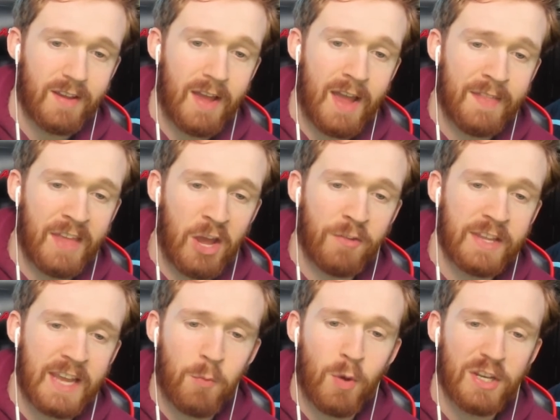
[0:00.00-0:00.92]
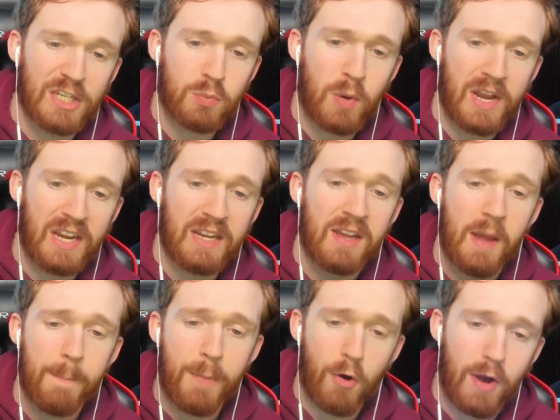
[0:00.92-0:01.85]
And they only get one swing
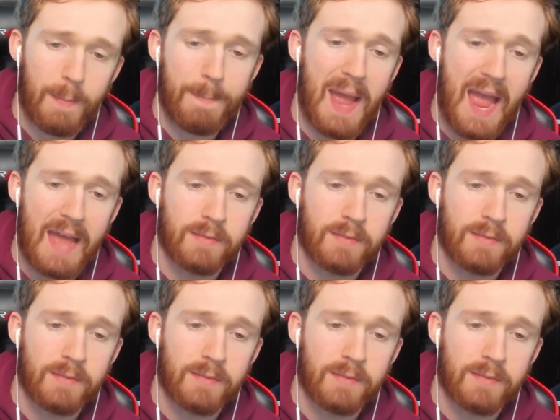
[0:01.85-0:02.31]
per at bat.